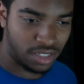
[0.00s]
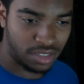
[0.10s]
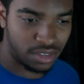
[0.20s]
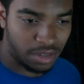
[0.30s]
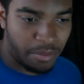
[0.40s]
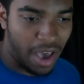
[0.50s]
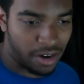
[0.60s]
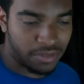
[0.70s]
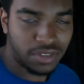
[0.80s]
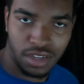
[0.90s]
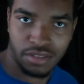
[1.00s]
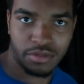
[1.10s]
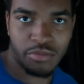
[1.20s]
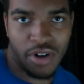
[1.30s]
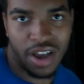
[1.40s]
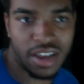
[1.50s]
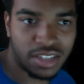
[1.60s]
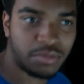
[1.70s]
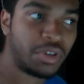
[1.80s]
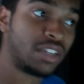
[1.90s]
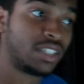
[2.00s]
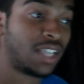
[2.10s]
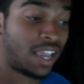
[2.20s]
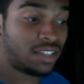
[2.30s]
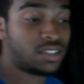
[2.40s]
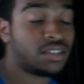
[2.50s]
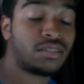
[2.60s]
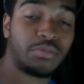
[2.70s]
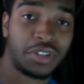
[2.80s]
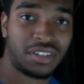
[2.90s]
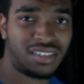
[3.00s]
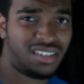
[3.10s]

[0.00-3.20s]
it's a matter of Southern pride. It's been tainted, but